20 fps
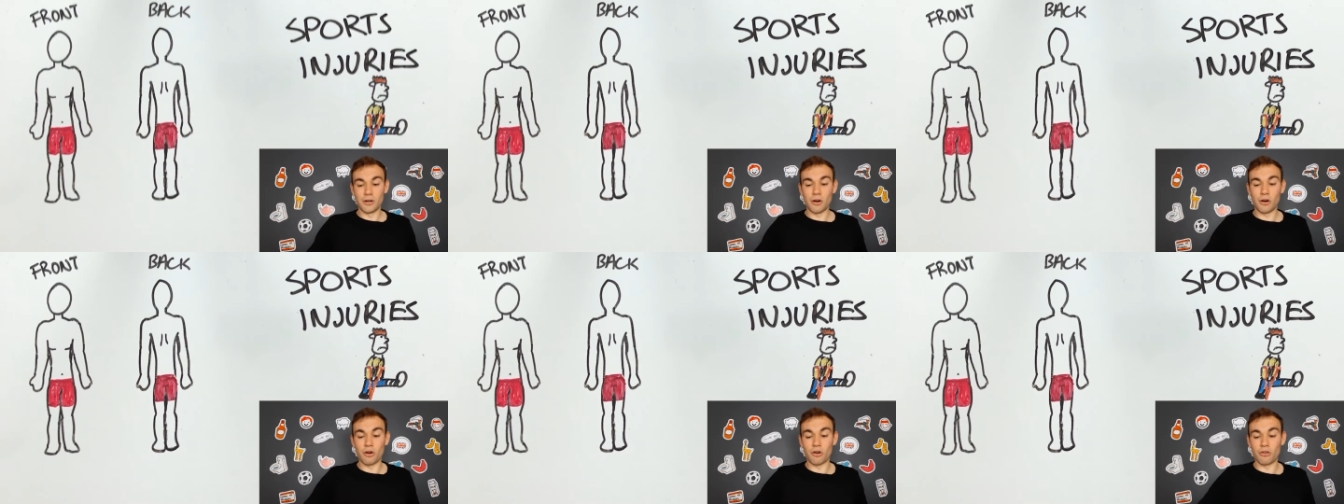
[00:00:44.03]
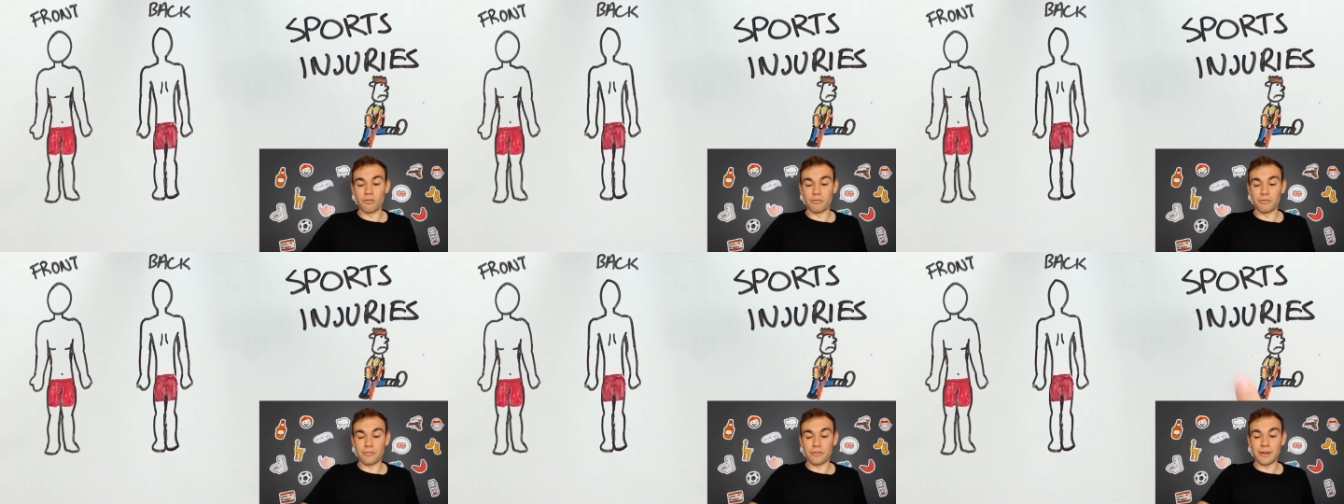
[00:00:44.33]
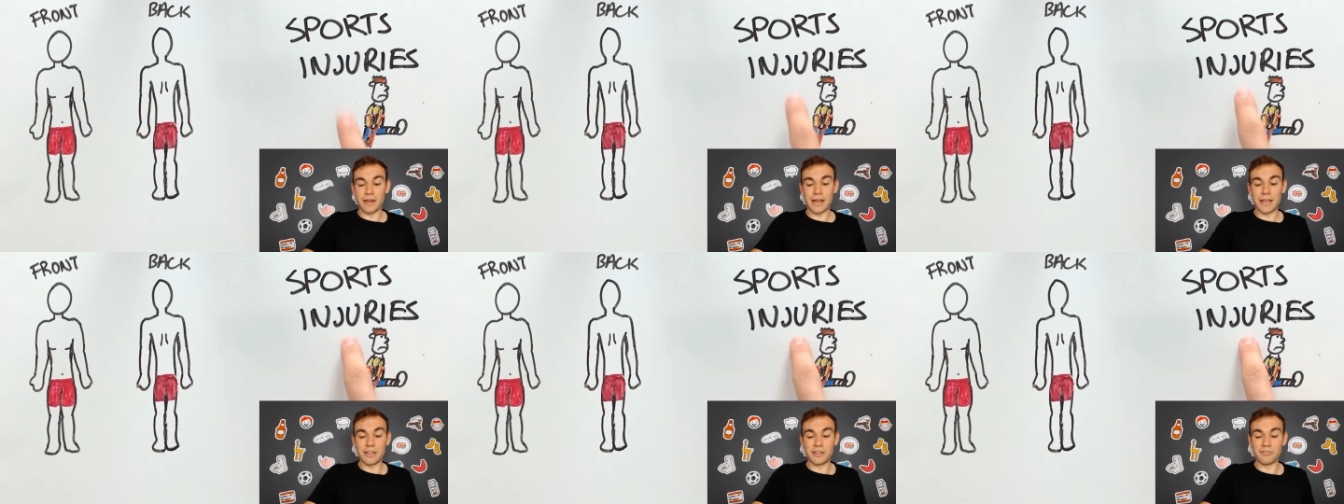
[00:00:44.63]
of
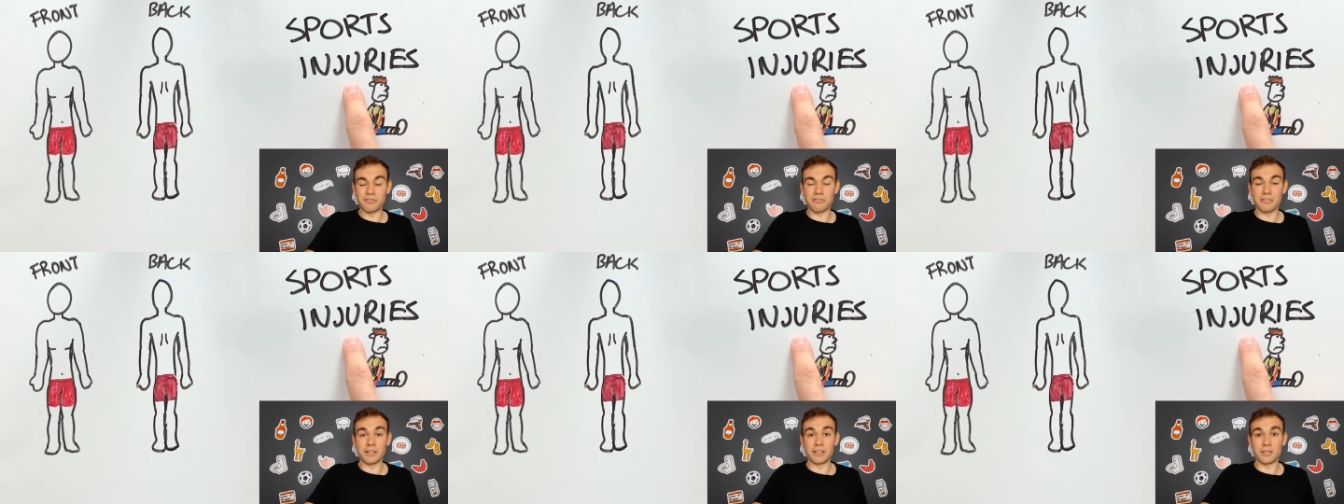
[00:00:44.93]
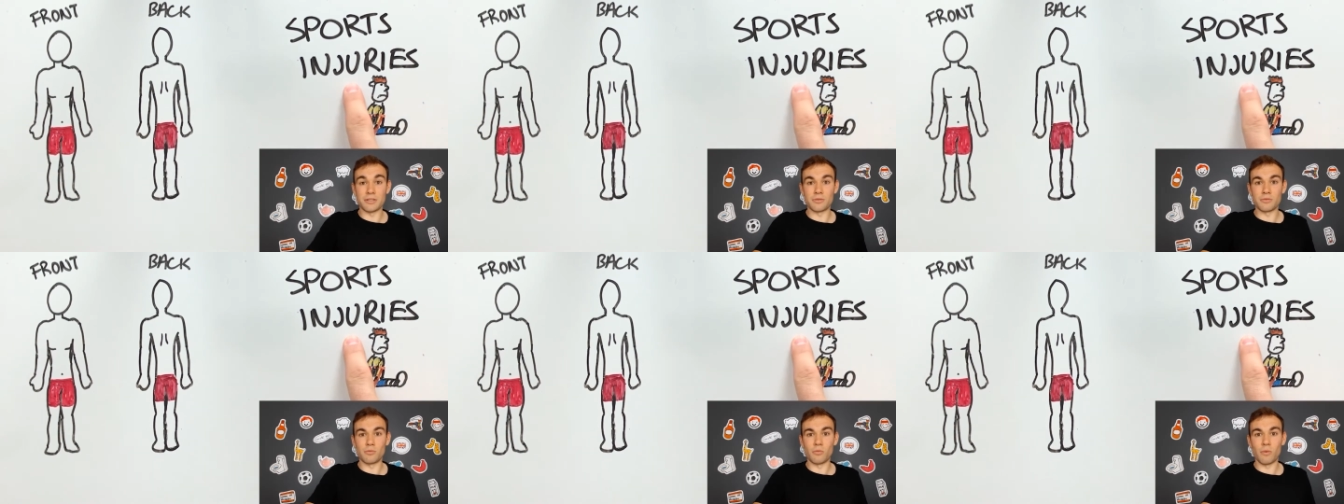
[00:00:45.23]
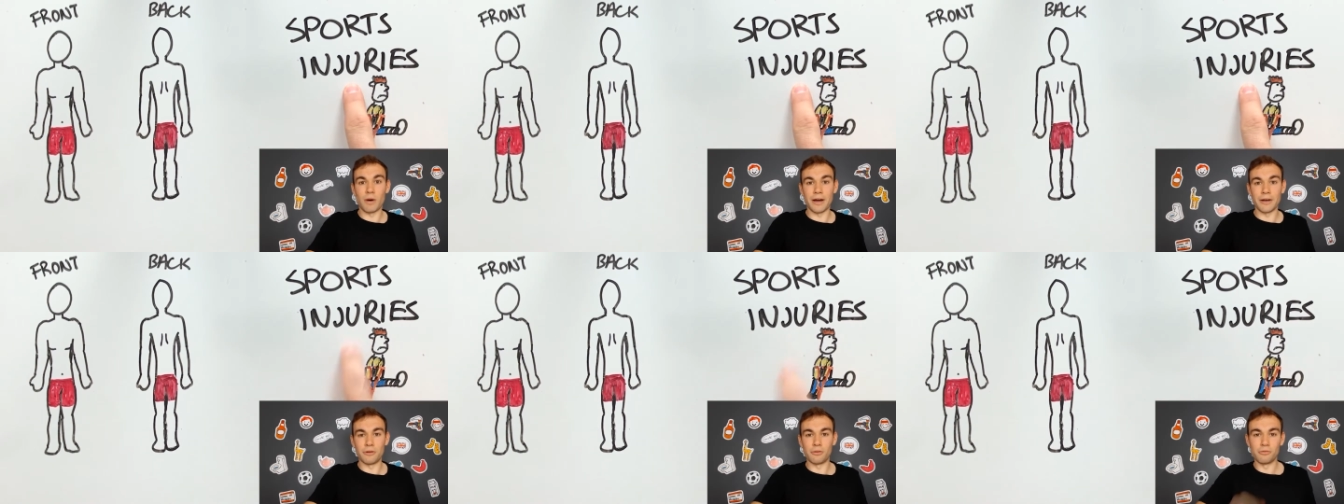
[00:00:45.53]
injuries
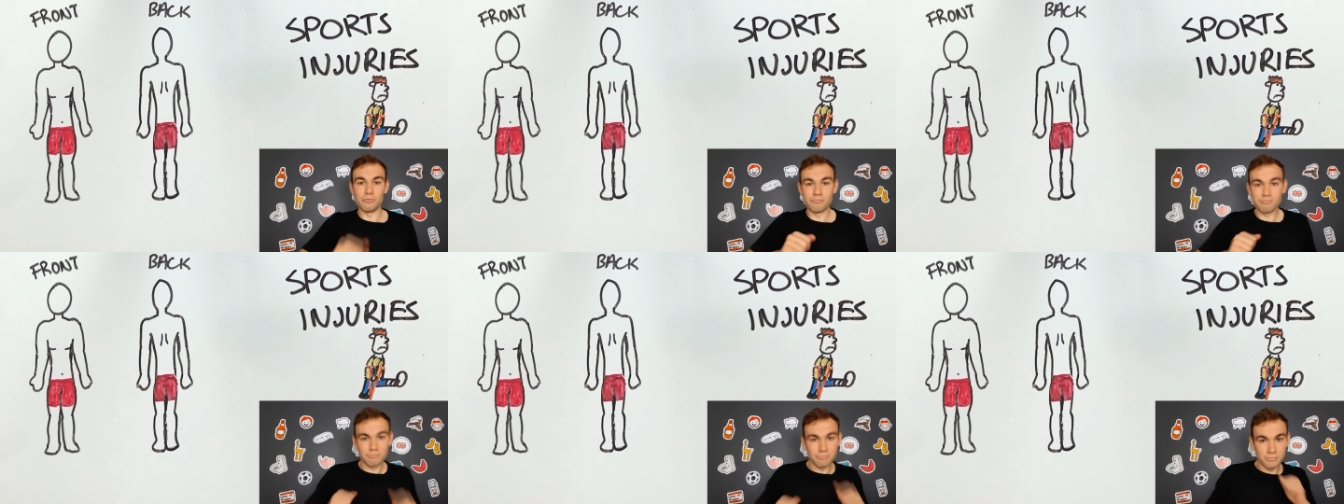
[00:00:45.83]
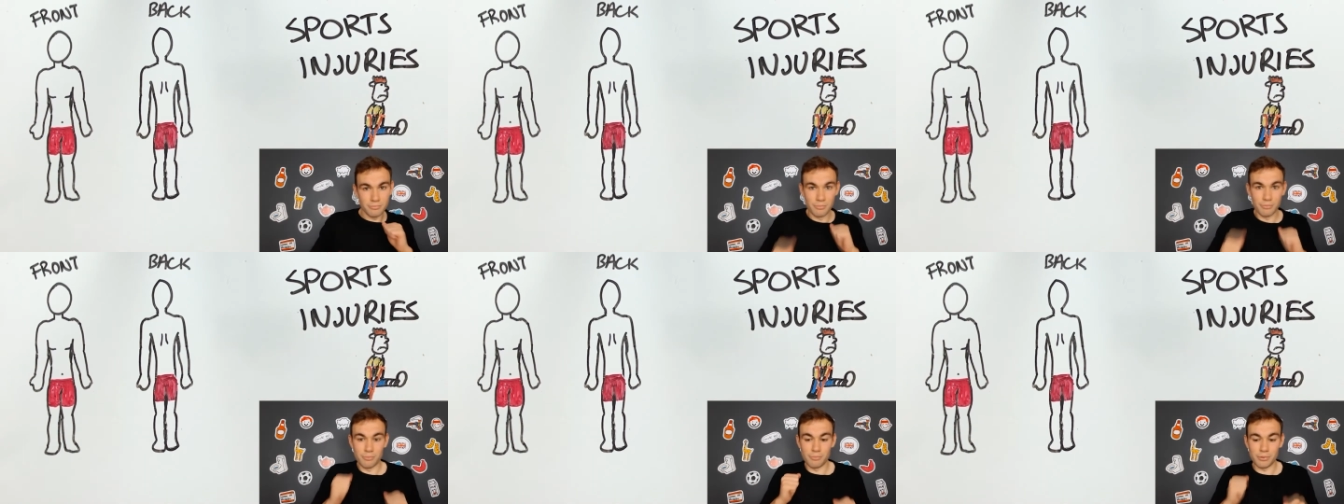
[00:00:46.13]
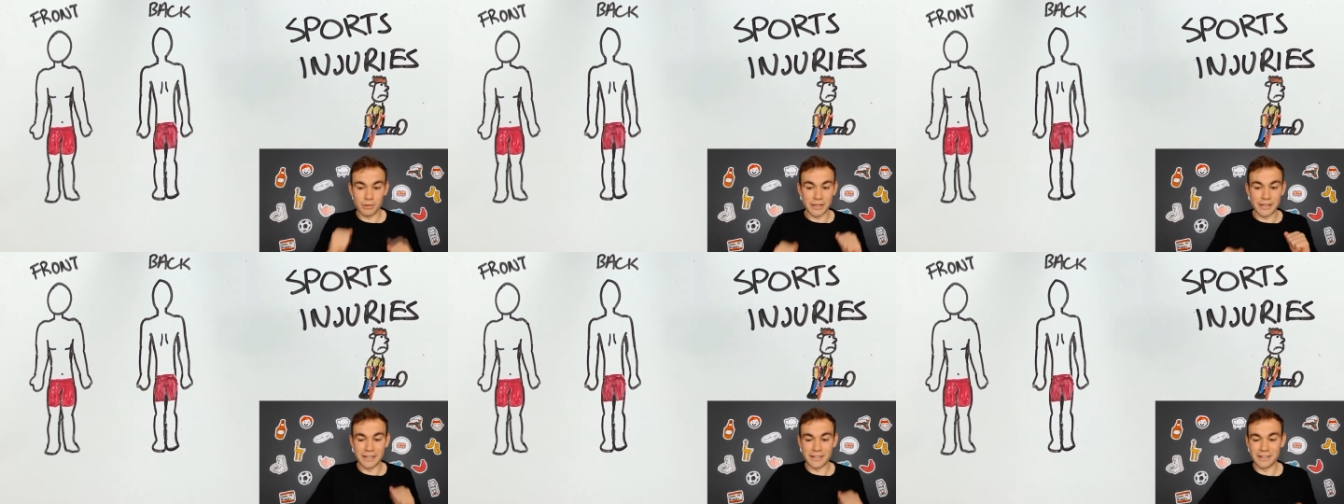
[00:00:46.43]
while
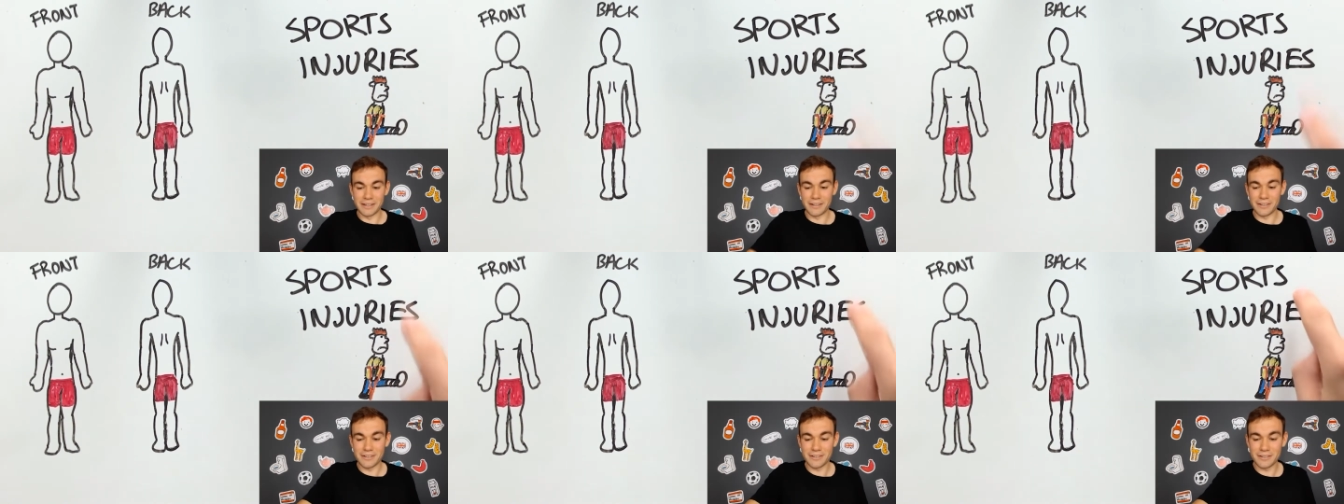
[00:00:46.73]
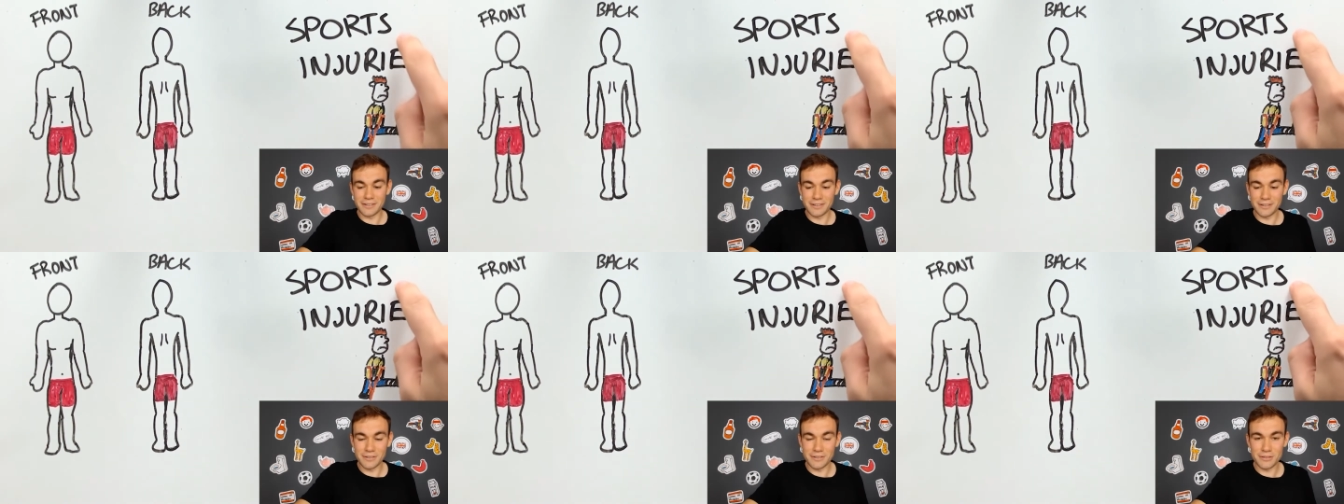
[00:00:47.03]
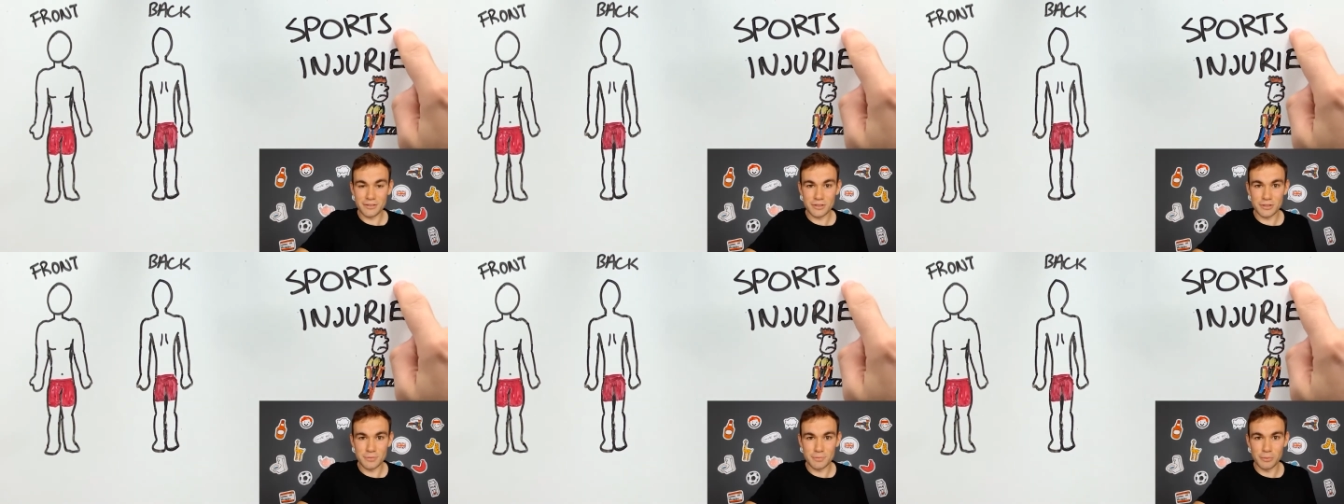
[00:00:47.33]
playing
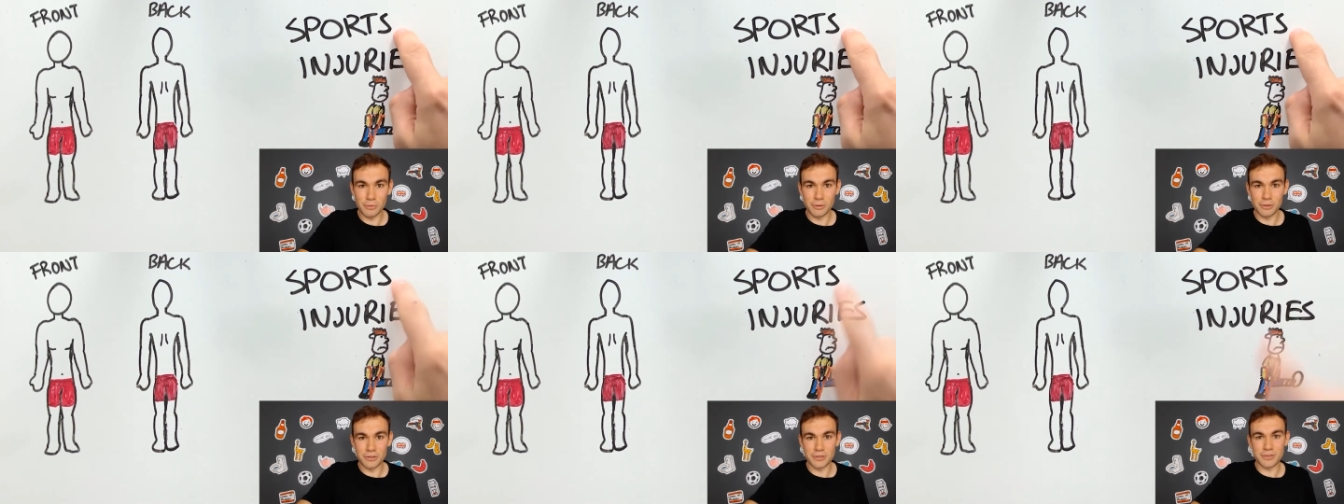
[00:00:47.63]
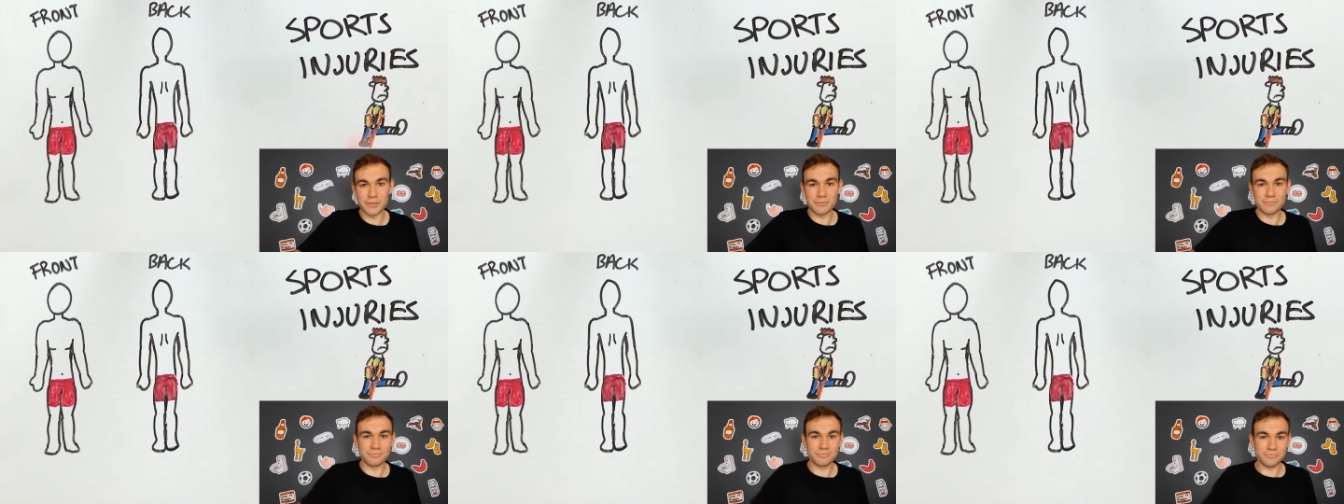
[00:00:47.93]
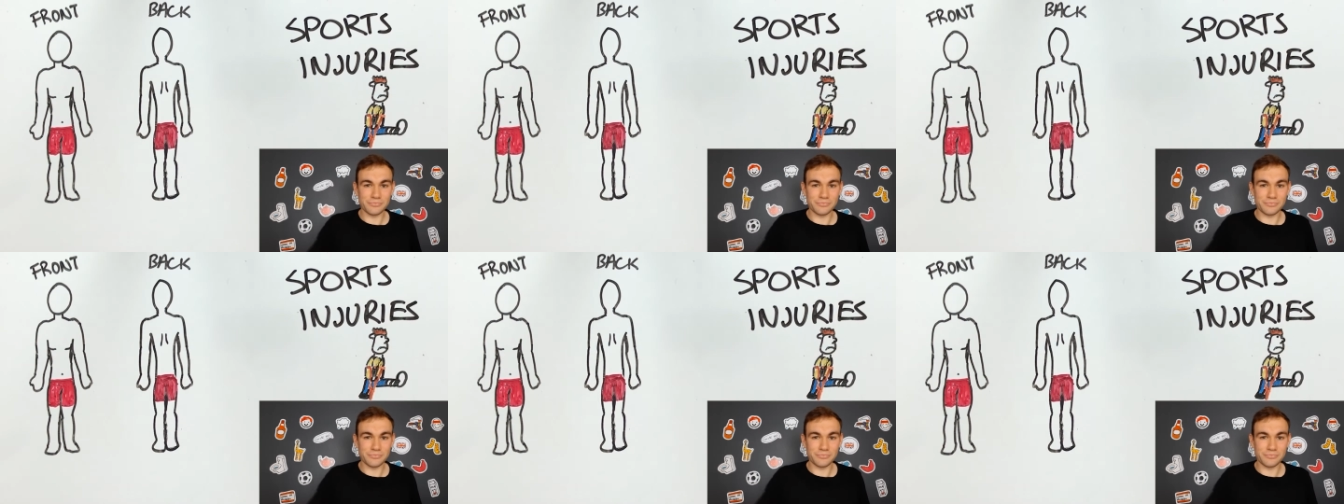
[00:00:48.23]
sports.